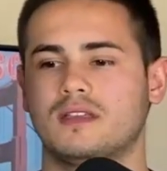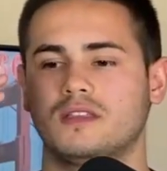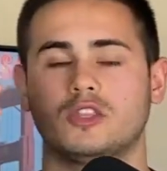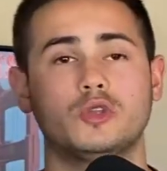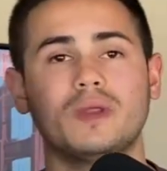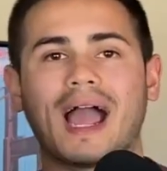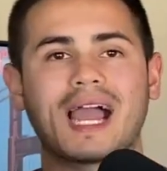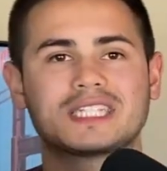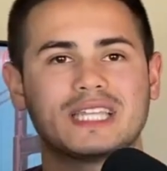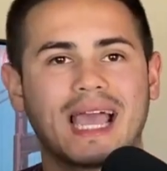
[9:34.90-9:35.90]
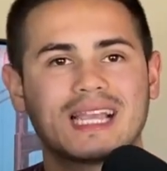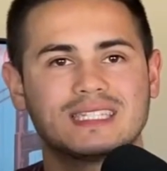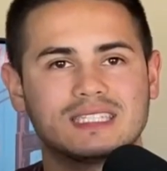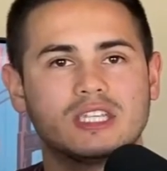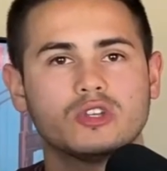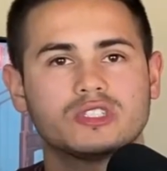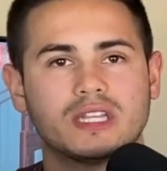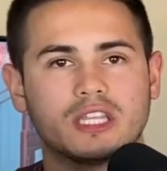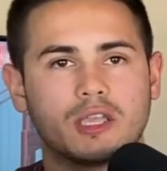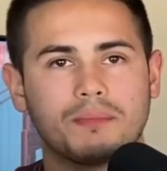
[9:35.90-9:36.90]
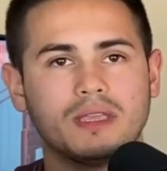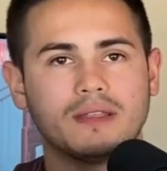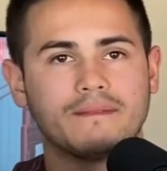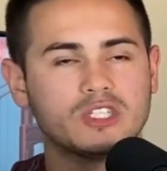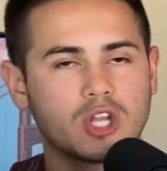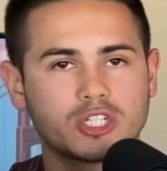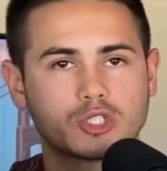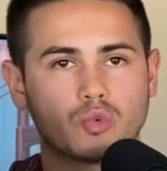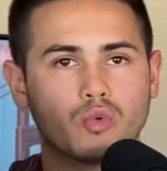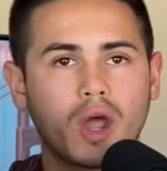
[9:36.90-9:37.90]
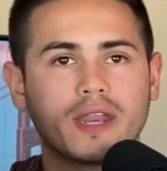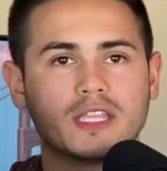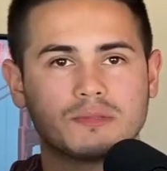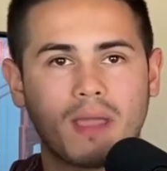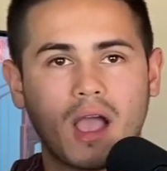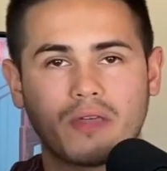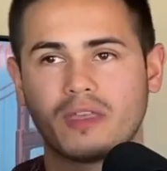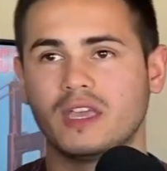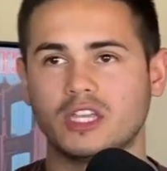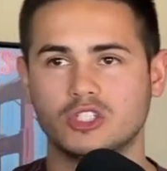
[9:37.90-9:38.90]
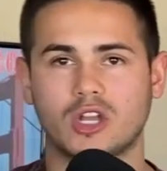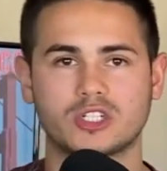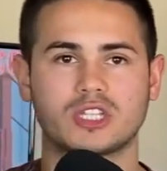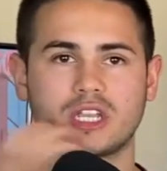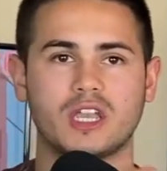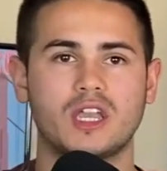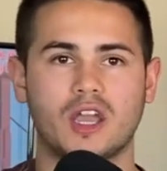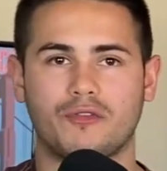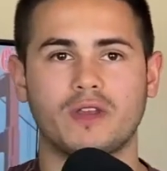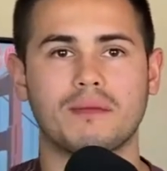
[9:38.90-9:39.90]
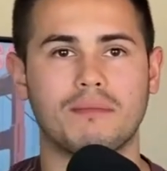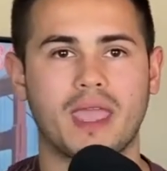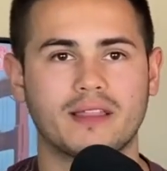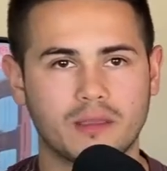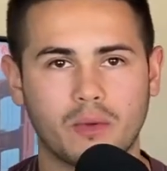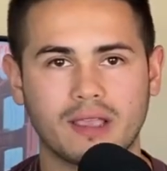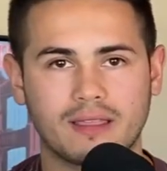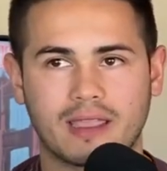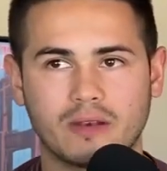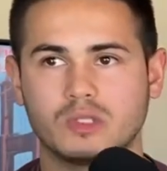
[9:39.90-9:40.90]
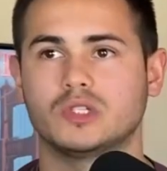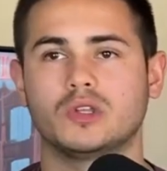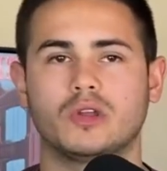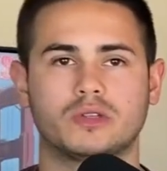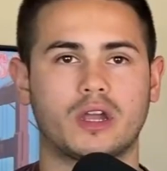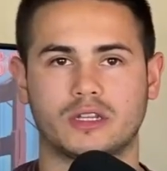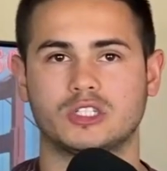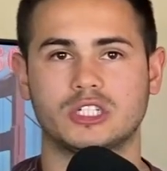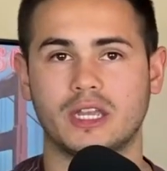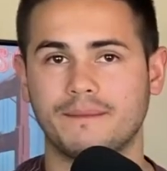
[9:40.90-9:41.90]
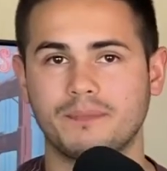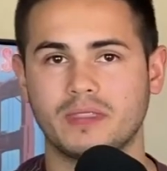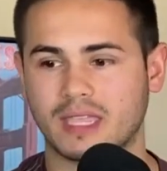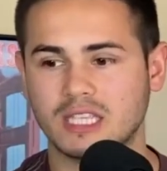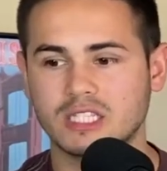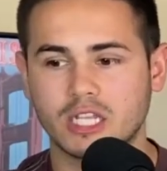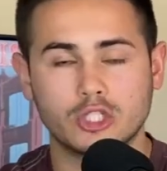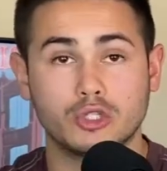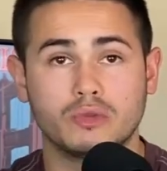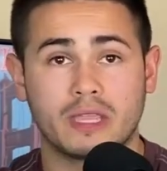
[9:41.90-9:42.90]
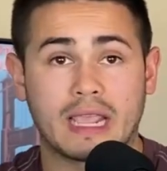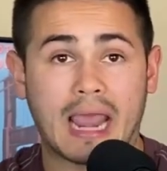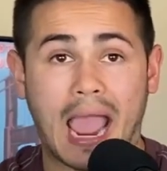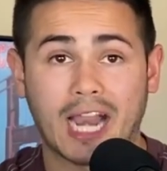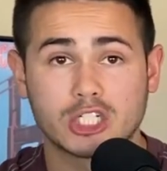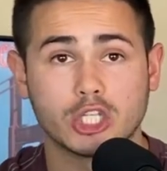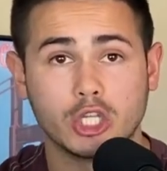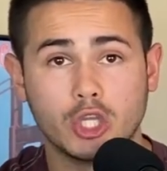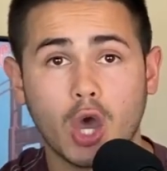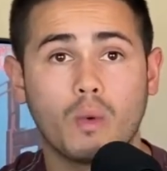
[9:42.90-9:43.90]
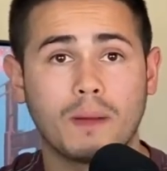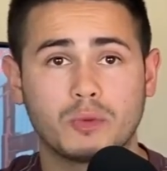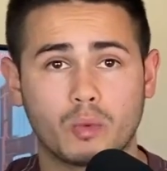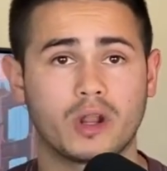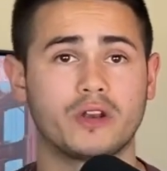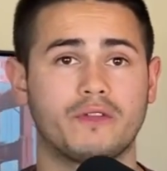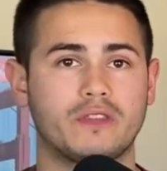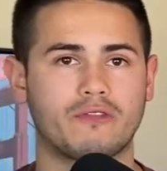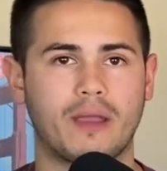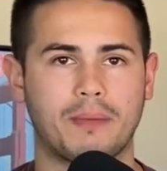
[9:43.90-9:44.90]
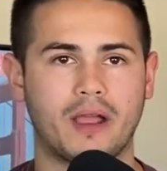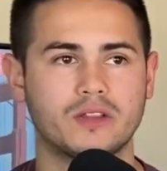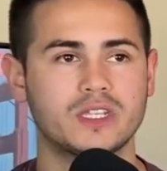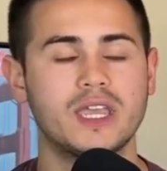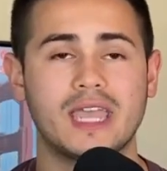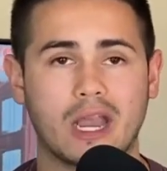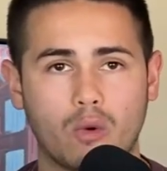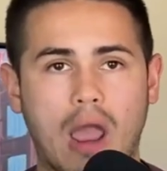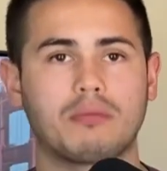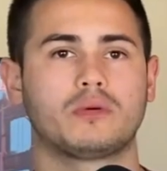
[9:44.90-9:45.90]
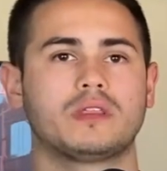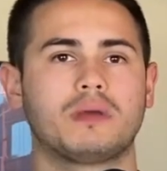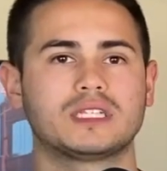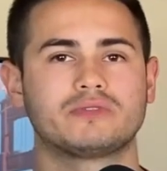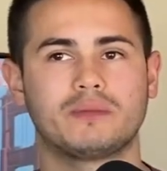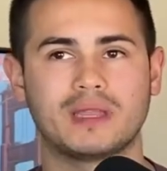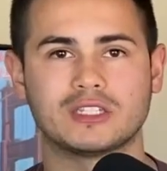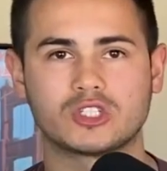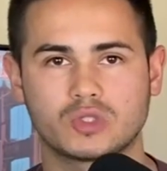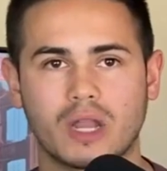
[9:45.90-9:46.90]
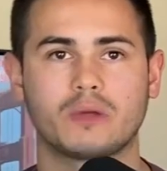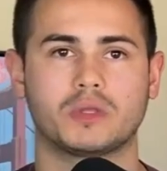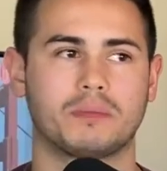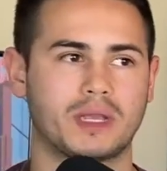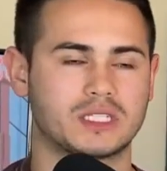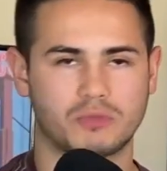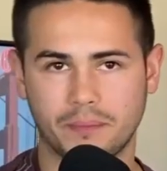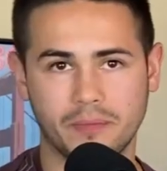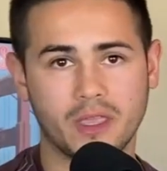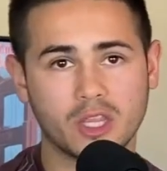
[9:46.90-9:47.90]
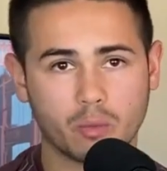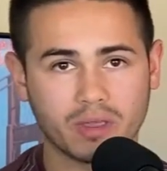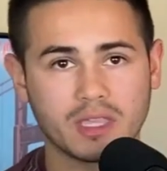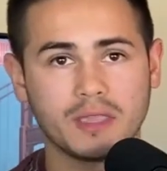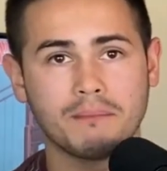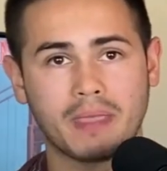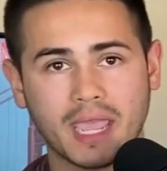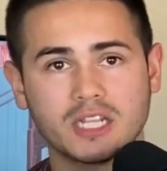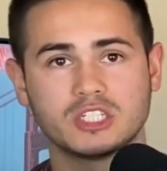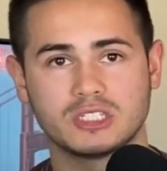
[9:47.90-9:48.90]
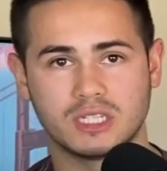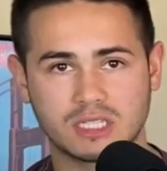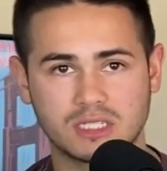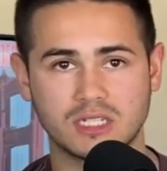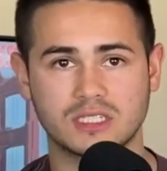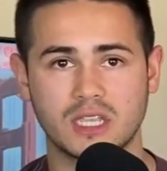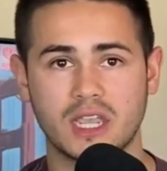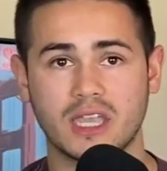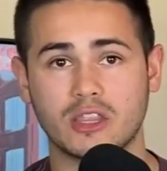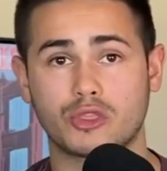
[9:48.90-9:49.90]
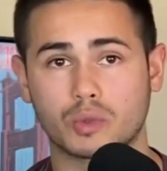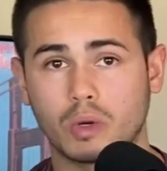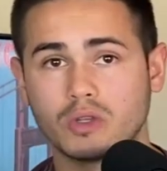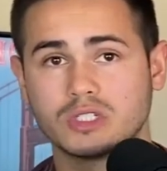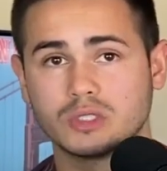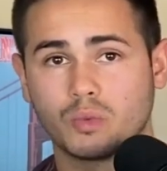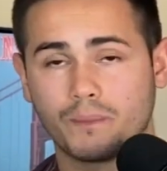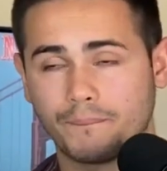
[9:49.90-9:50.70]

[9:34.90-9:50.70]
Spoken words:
the dude actually has the skill set to compete. He's not just running his mouth. He's not just like a freaking bantamweight like Henry Cejudo talking shit. Like, he's like a dude that can actually go up to 155 pounds and grapple with the best of them and strike with the best of them. The way that he manages distance and then throws his